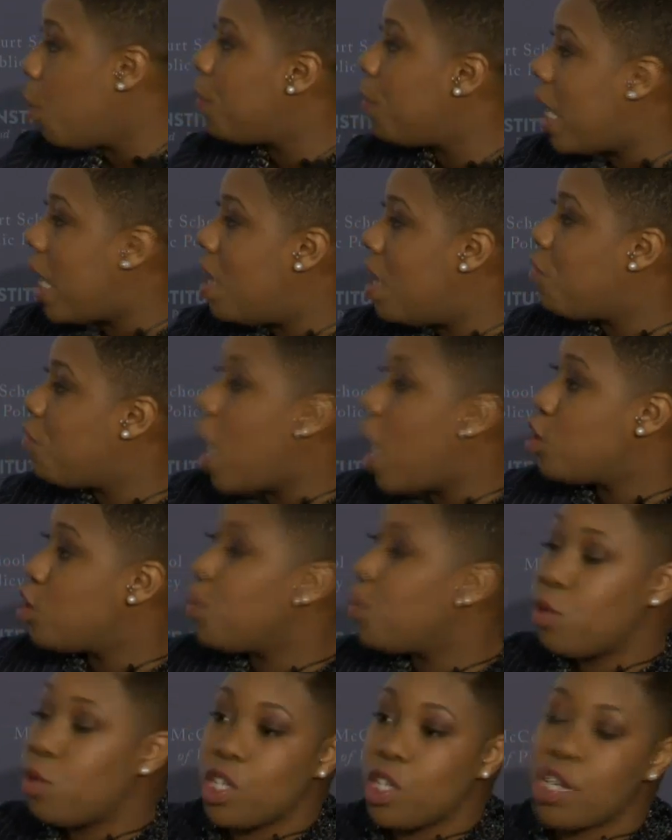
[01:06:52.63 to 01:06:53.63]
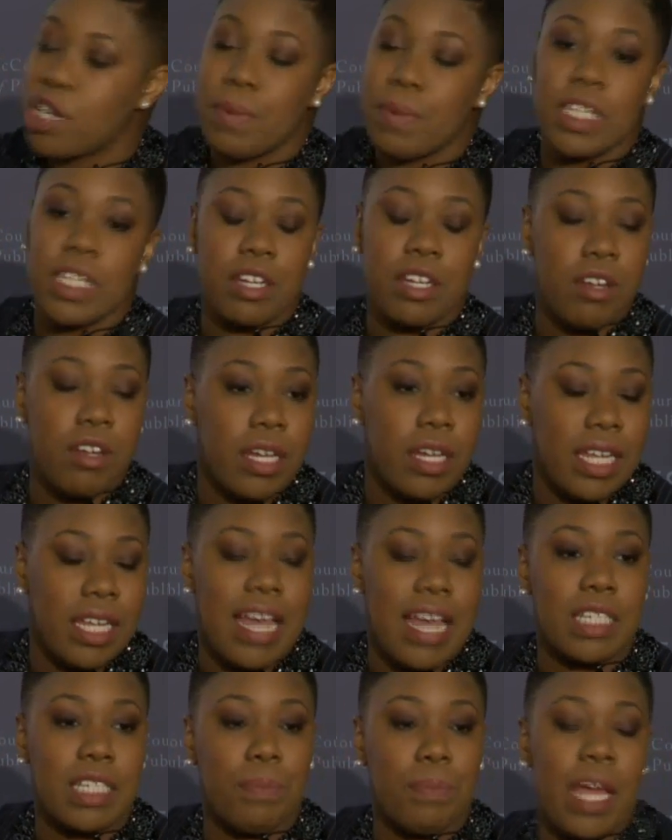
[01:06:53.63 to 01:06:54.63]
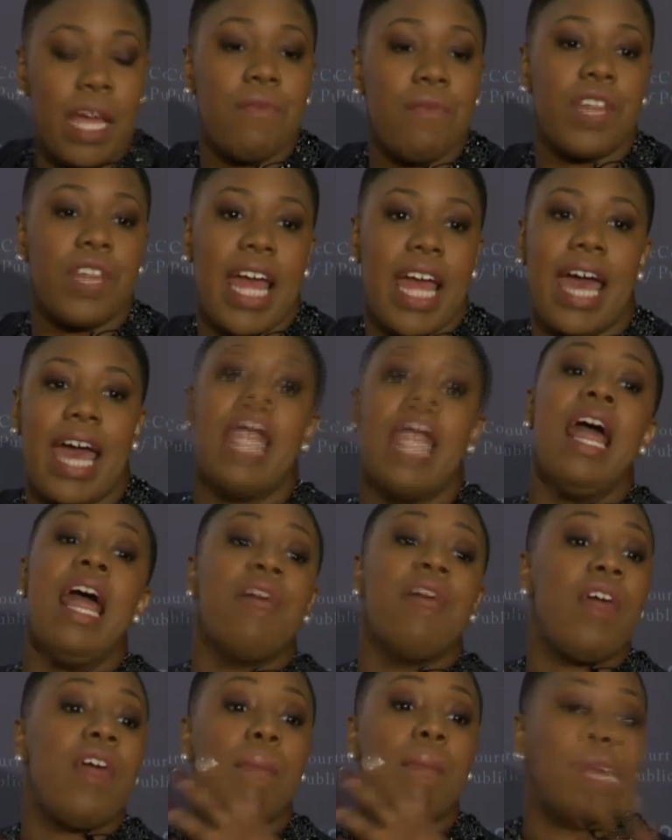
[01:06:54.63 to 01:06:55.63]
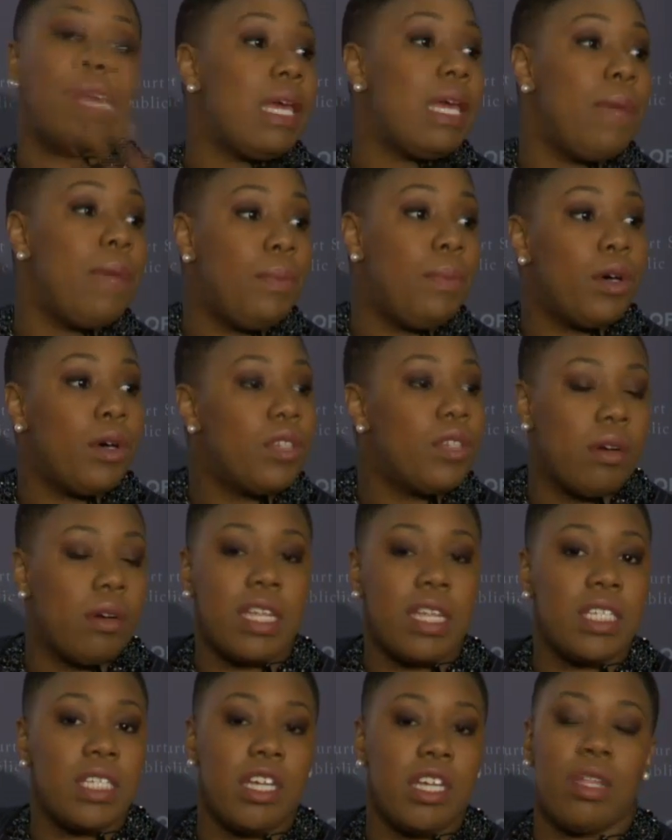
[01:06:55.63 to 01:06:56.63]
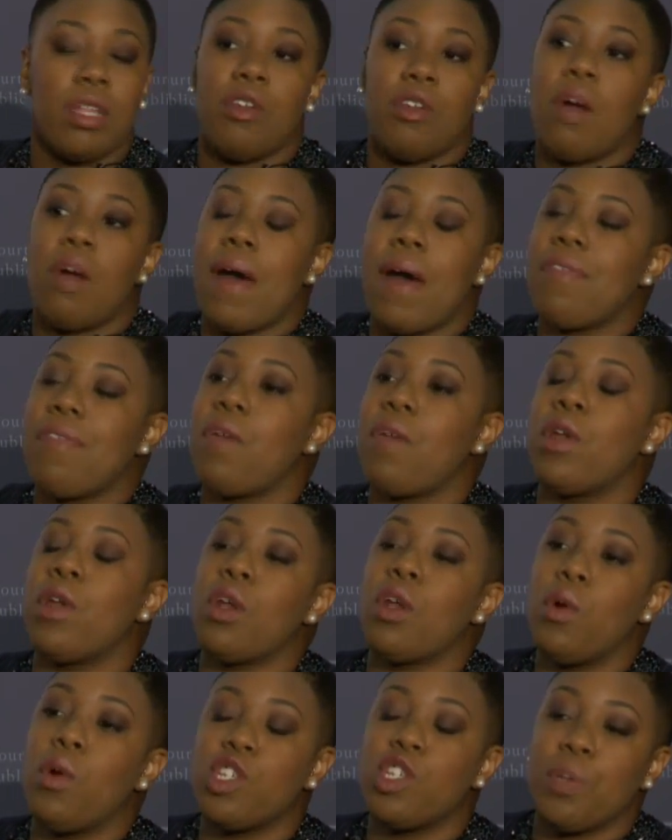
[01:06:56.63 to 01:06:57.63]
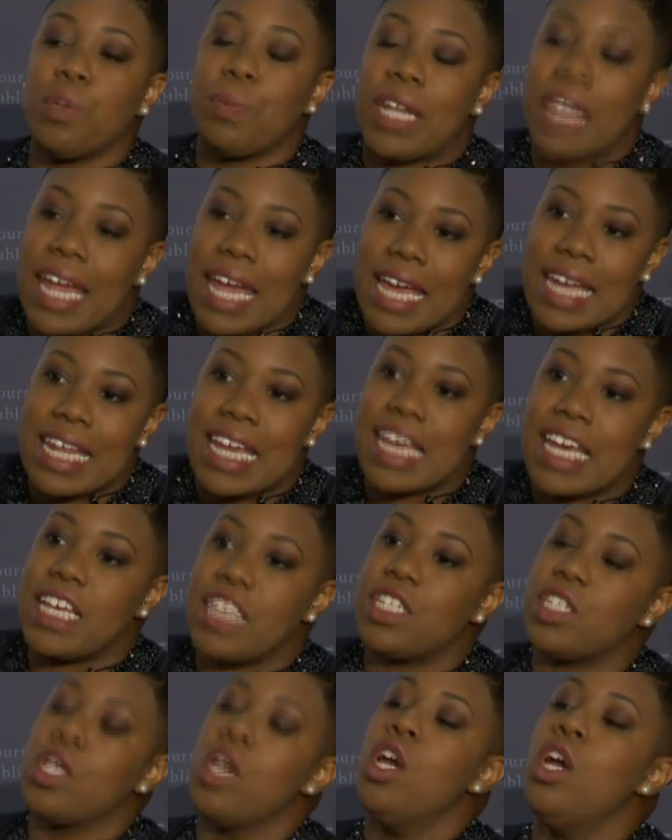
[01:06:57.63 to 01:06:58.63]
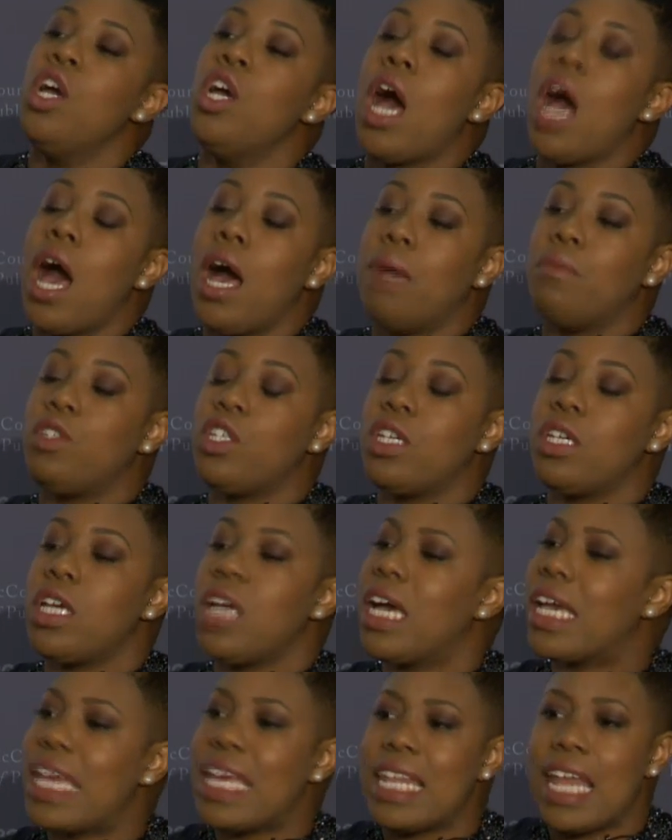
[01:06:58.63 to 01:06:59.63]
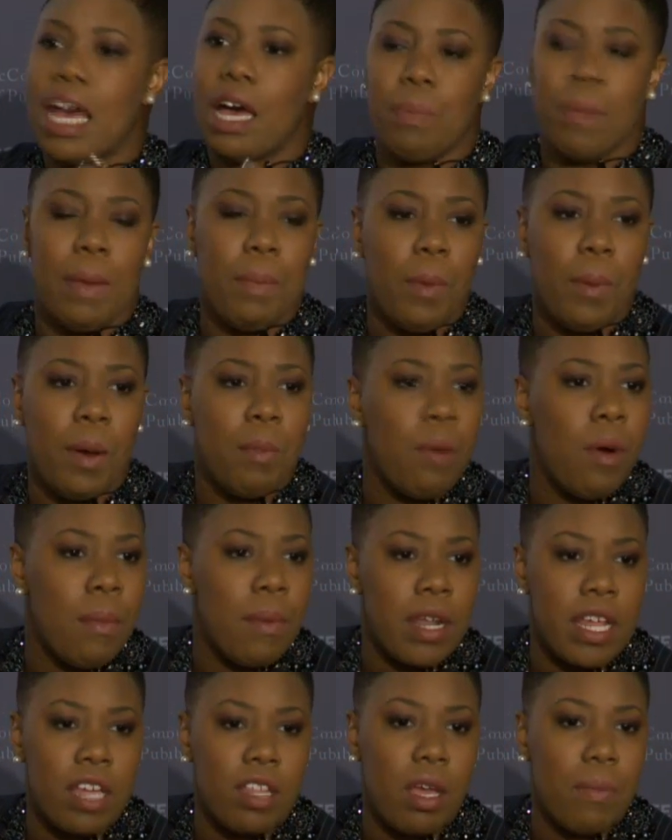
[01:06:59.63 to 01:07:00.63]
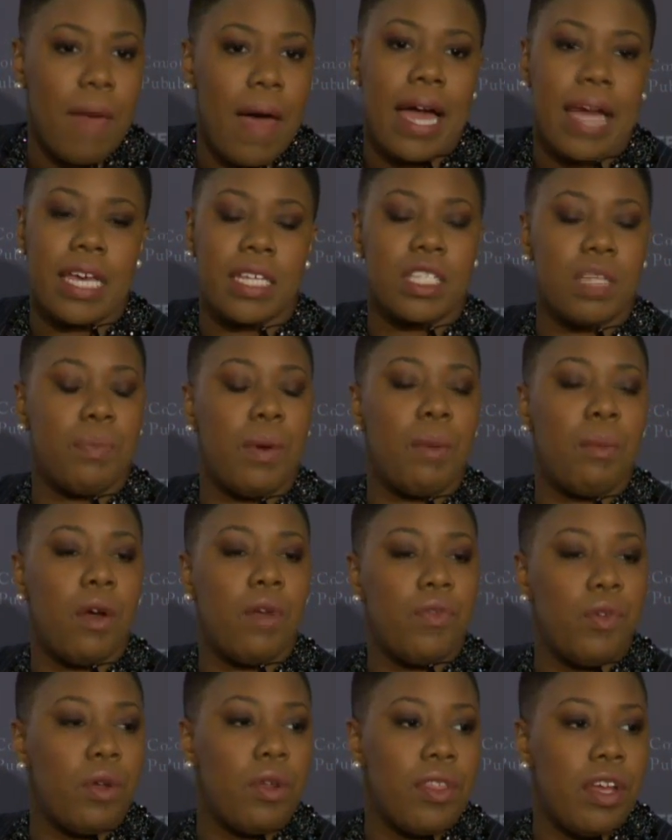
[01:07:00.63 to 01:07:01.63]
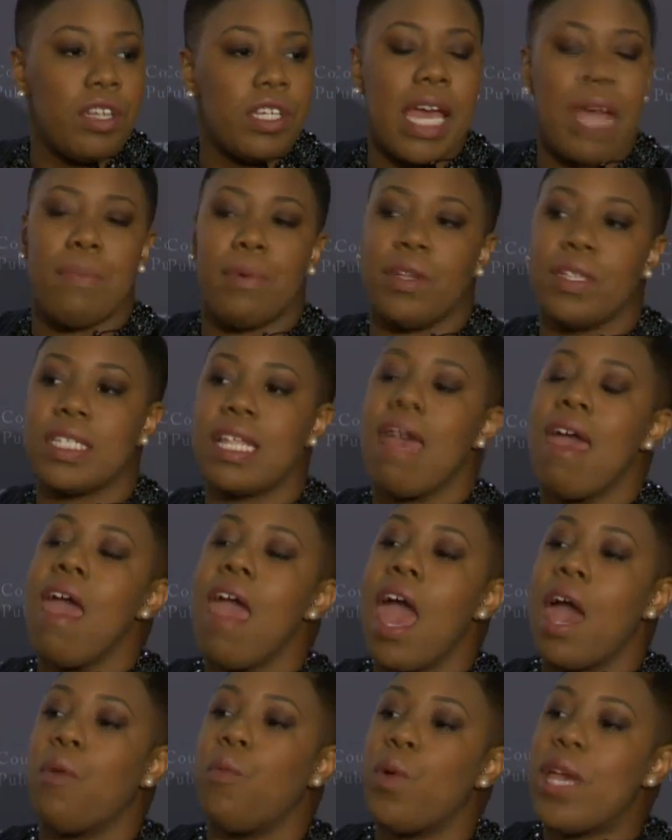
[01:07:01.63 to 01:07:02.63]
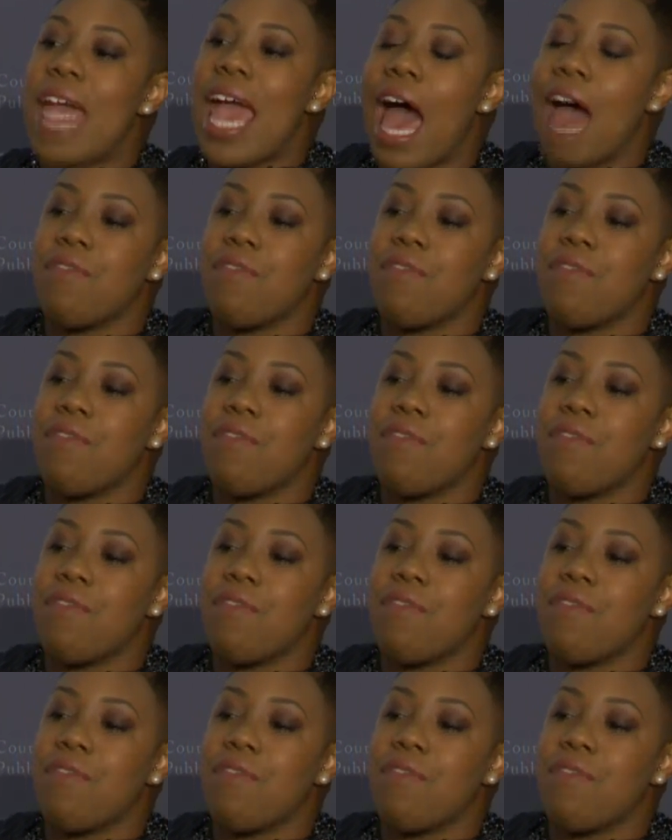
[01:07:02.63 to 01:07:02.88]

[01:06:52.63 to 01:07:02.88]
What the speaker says: your plan for entrepreneurship. And Secretary Clinton has a plan for that that many people don't necessarily know about. They want to know what your plan is to, again, help people put more money in their pockets, to put more food on their tables. And we